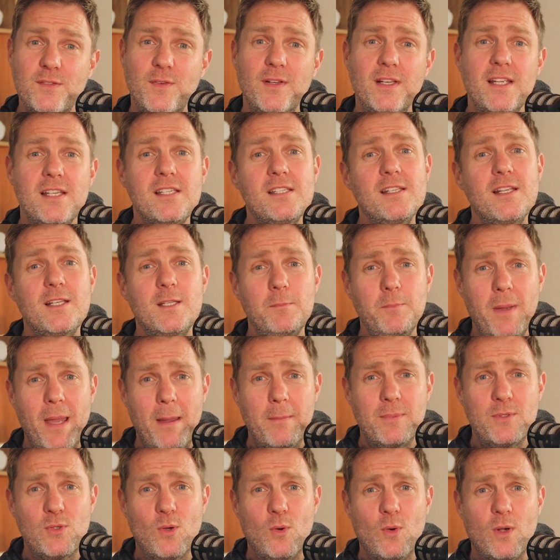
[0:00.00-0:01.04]
for listening to Pep
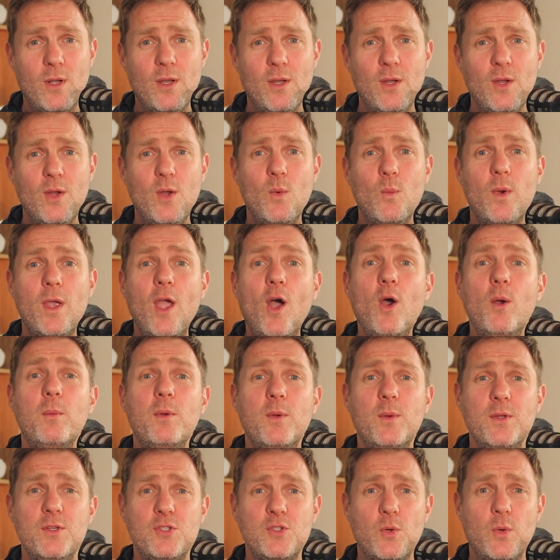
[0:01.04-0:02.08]
Talk. We hope you
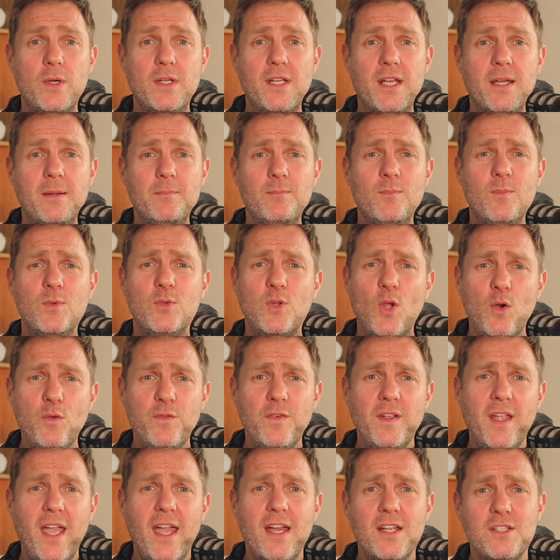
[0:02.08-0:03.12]
enjoyed it. Don't
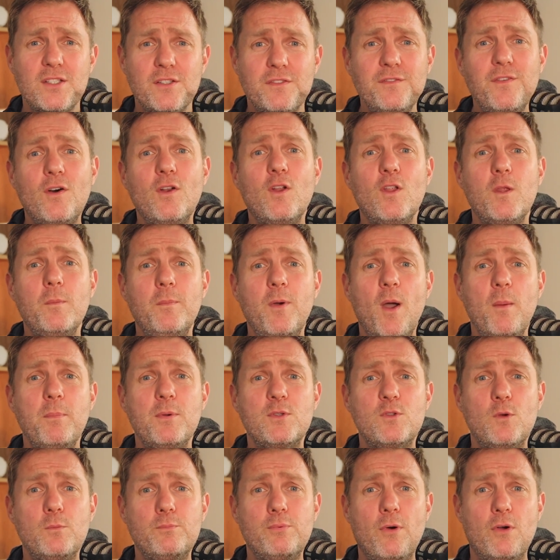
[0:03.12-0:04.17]
forget to follow the Purposeful
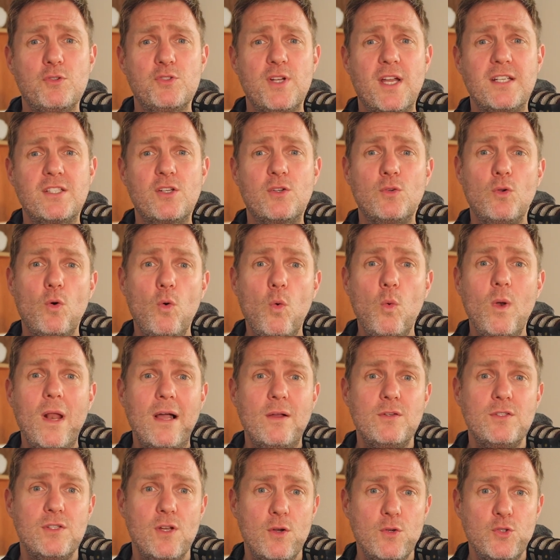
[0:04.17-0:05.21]
Project on all our
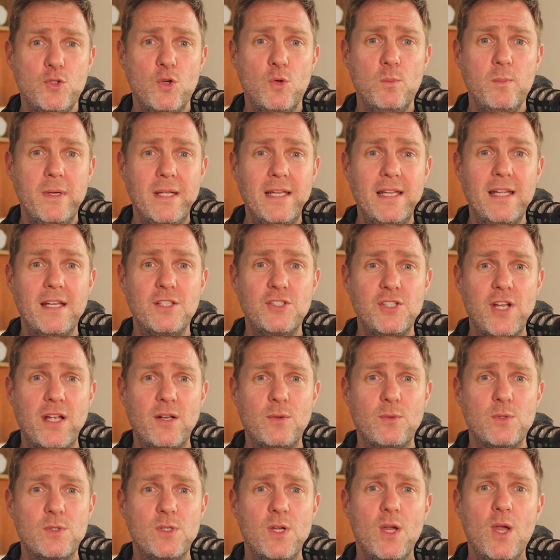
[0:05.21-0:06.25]
social media
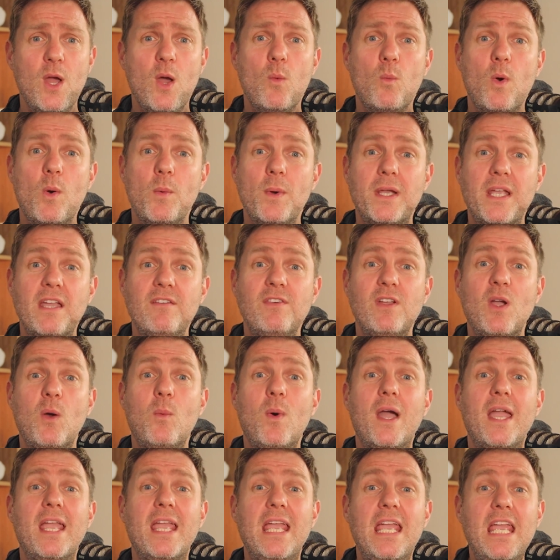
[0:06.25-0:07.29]
channels, where we're giving
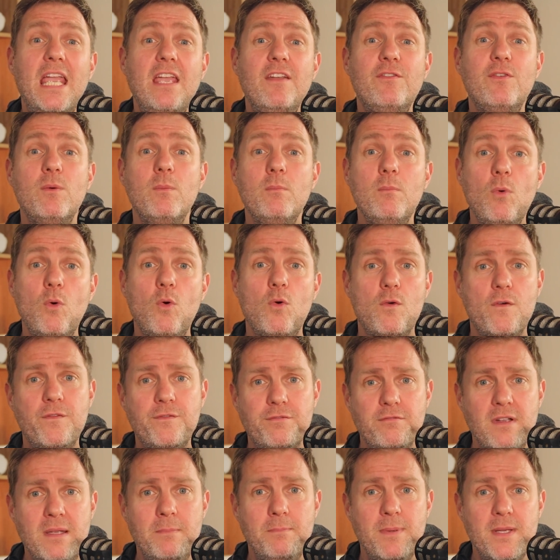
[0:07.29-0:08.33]
away even more
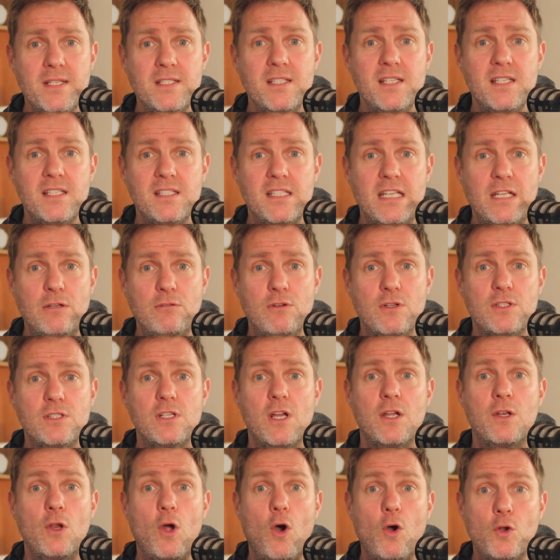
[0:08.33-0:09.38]
free business secrets
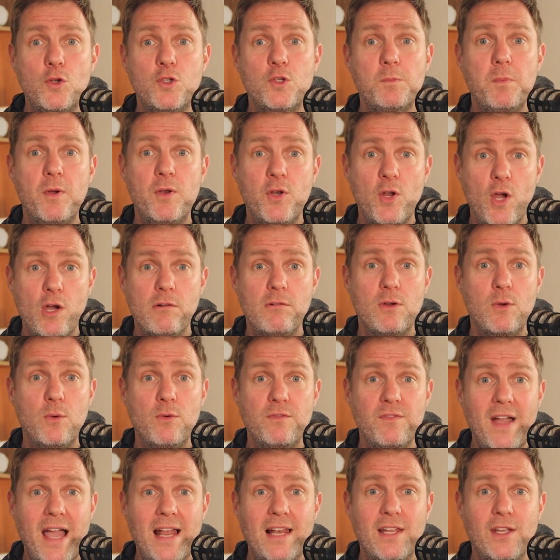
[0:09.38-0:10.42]
and entrepreneurial
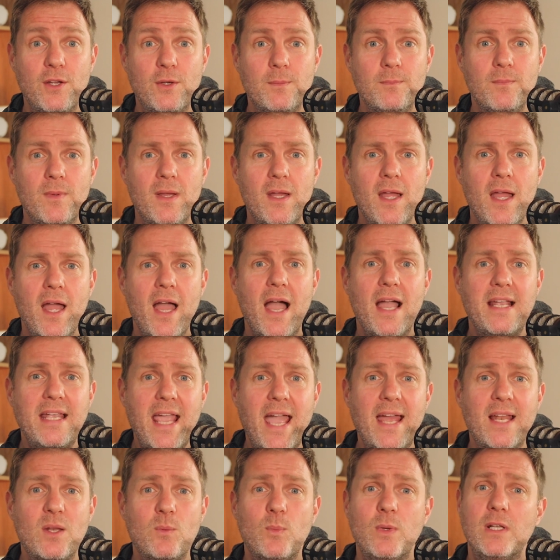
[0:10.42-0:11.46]
value.
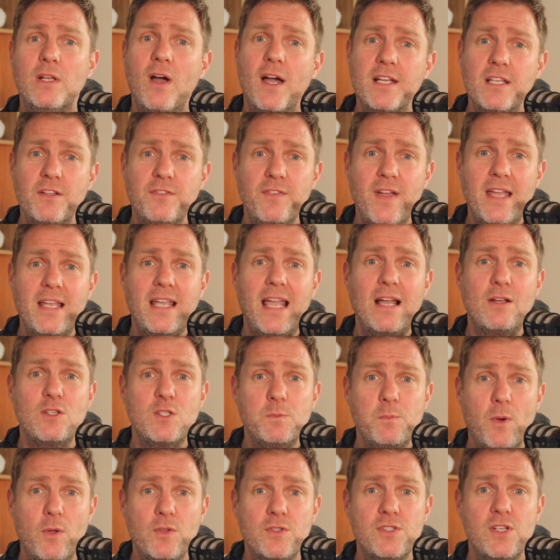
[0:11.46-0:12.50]
Again, we'd like to thank our
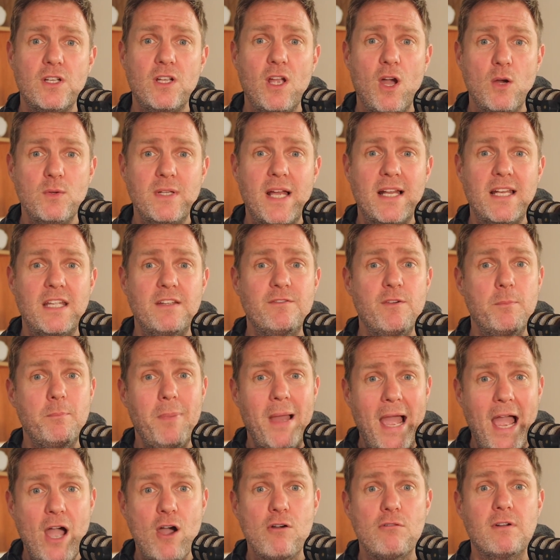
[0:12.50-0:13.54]
sponsor GoDaddy for
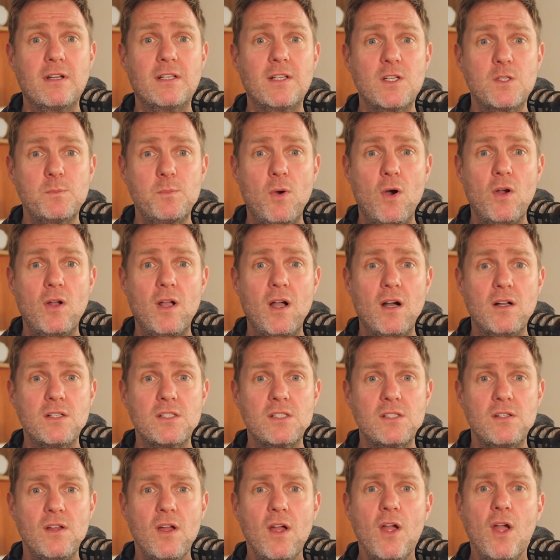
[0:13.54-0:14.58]
powering this podcast.
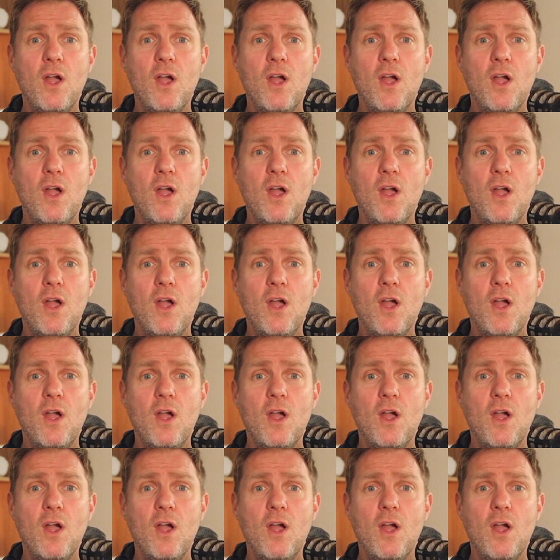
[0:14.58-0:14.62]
